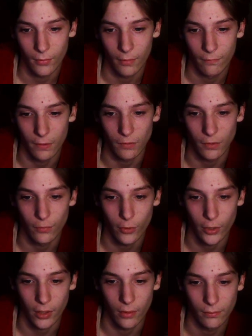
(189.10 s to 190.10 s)
50,
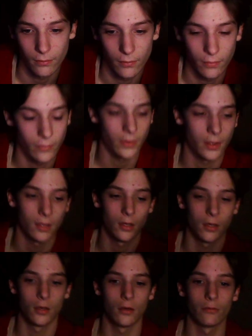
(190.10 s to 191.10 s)
40.
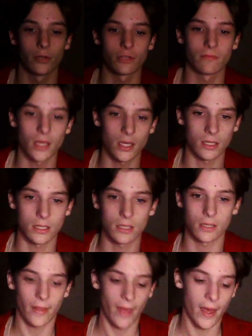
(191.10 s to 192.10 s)
Which means
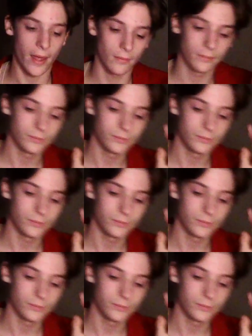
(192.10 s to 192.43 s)
that